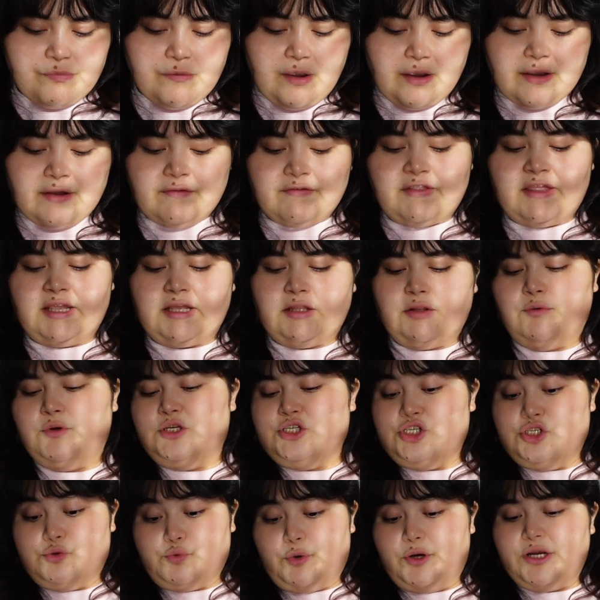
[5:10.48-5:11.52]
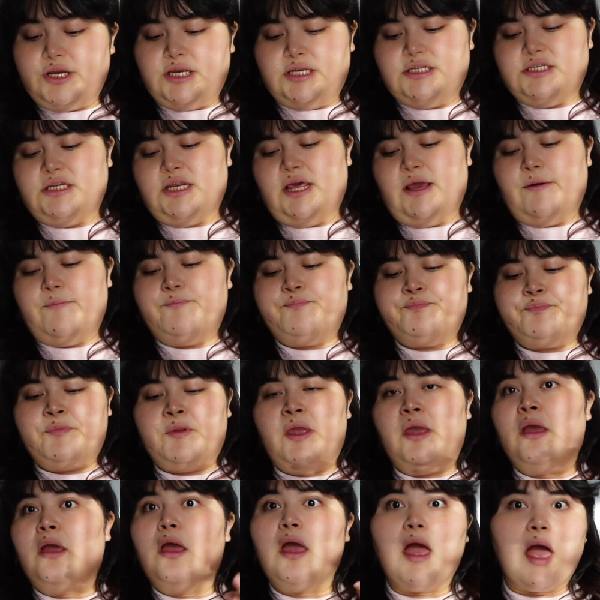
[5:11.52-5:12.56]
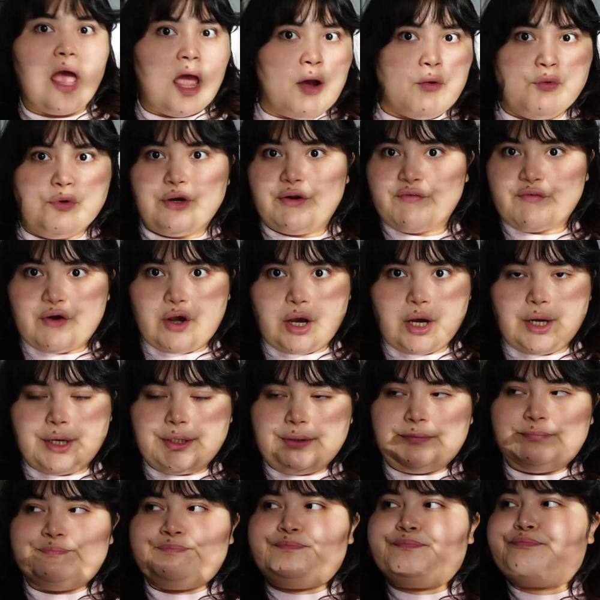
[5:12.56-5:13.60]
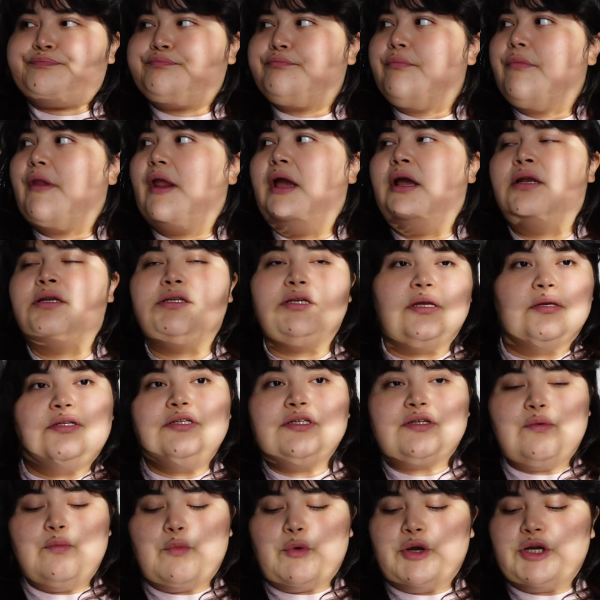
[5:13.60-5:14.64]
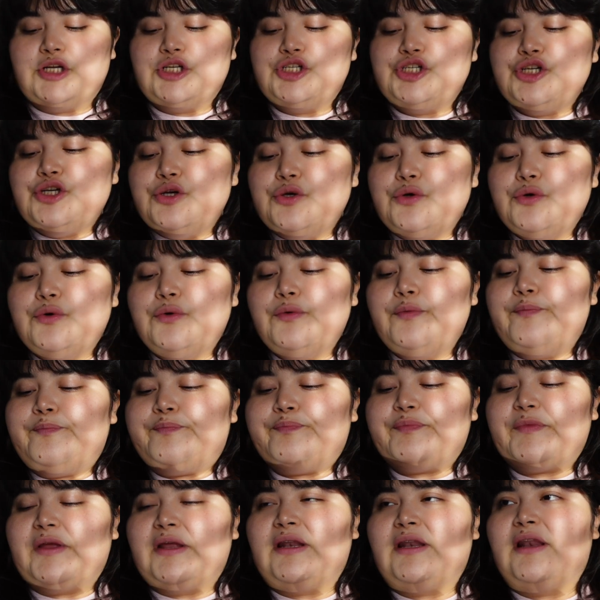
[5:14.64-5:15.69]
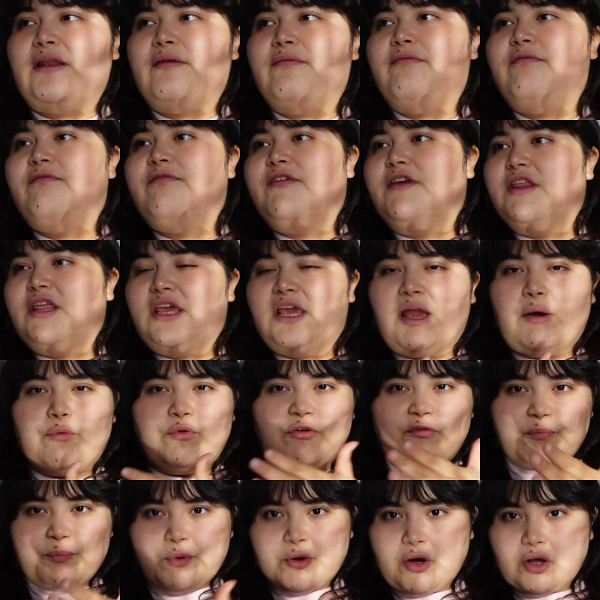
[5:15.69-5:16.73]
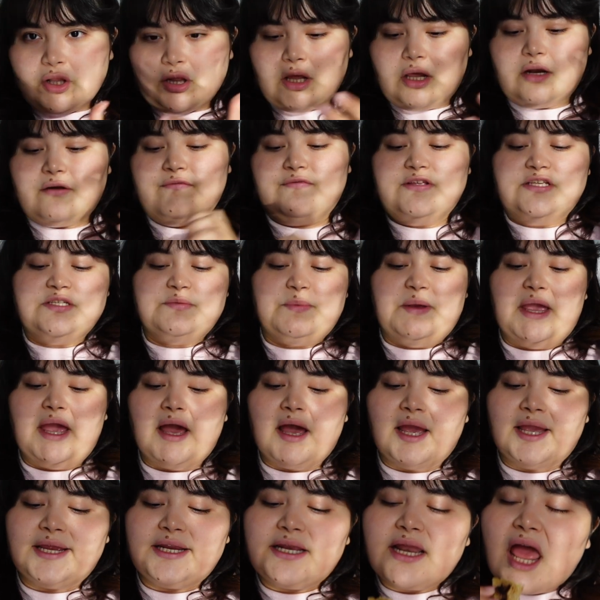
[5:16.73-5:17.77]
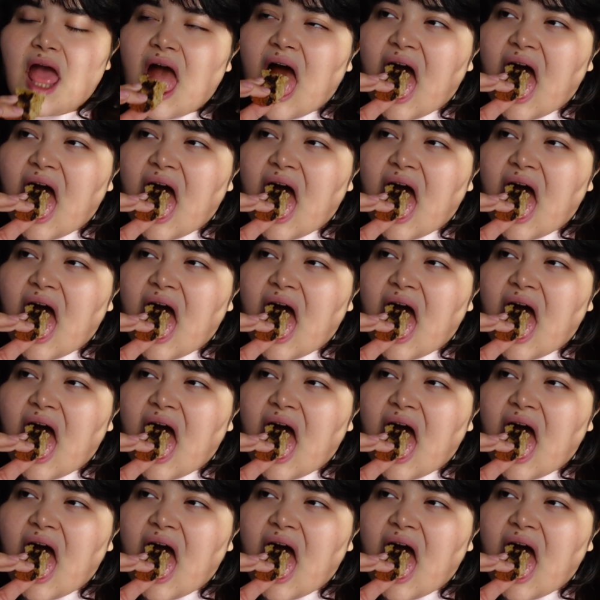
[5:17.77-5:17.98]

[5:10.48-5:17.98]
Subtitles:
if like Luigi's working today, I would have gone and done some work too and feel like I would have put a lot of this behind.